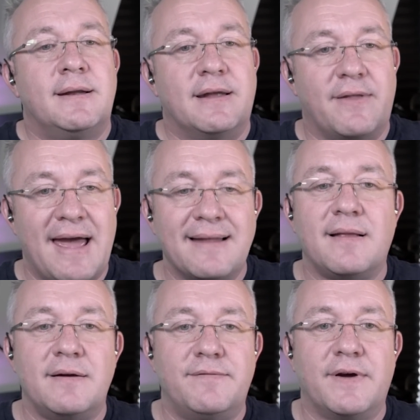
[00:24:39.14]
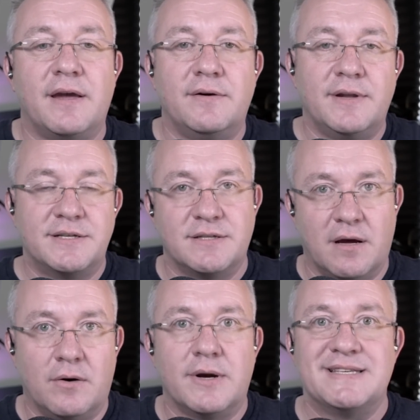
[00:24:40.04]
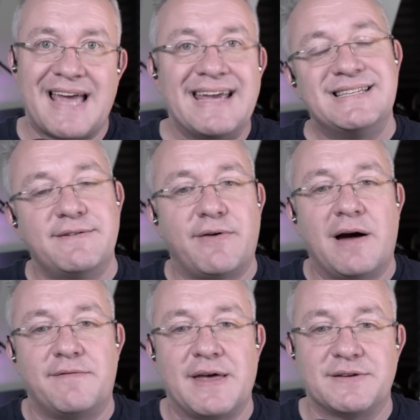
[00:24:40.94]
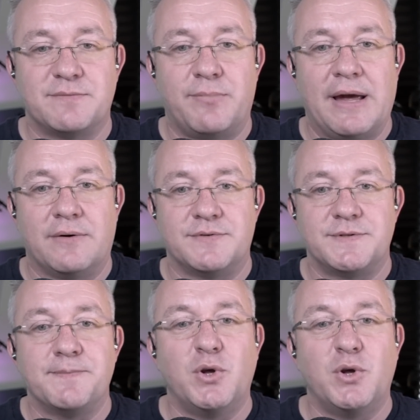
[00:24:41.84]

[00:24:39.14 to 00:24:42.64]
Now, the headline figure you need to know is £85,000.